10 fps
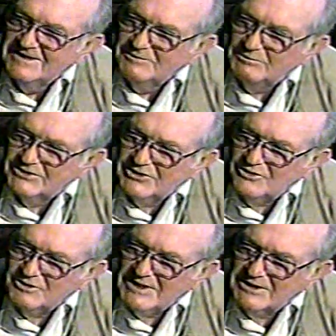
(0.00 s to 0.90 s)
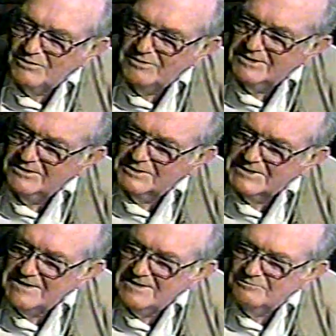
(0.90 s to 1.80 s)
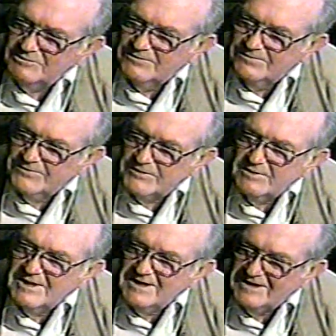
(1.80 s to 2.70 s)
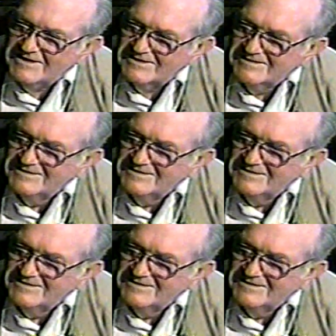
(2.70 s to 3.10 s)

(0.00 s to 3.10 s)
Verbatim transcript: But talk about going into a town with 38,